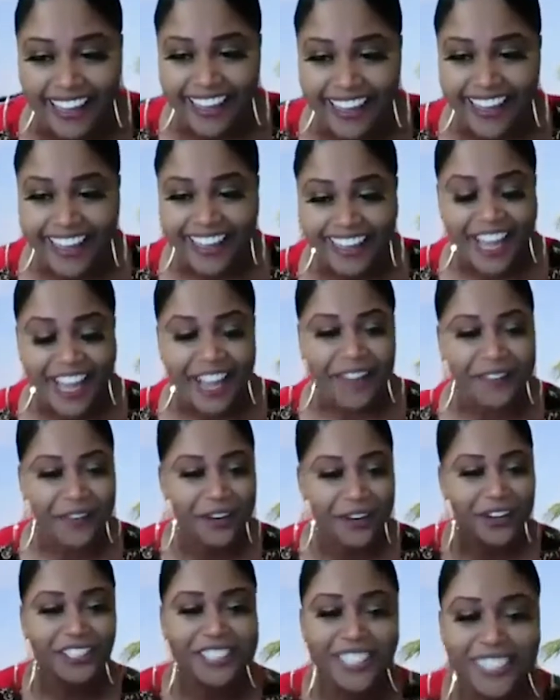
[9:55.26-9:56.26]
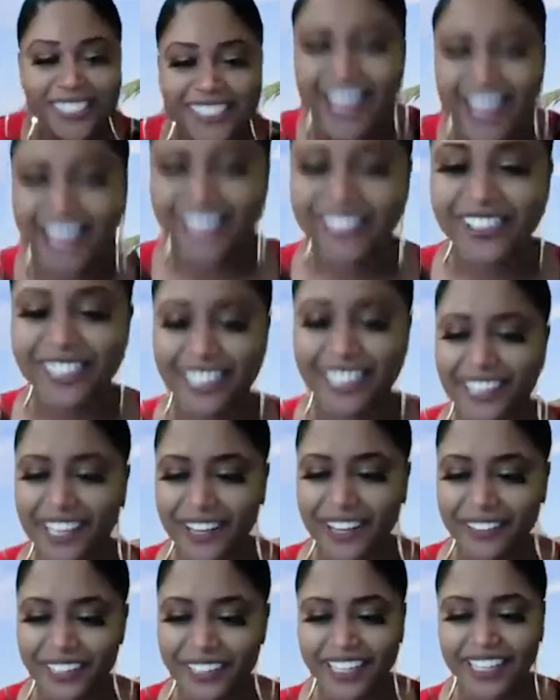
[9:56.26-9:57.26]
Like, were you just naturally
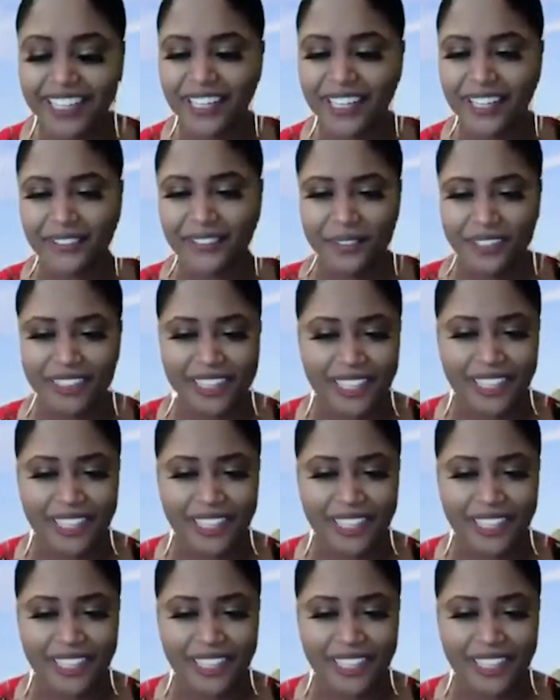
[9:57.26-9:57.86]
gifted with this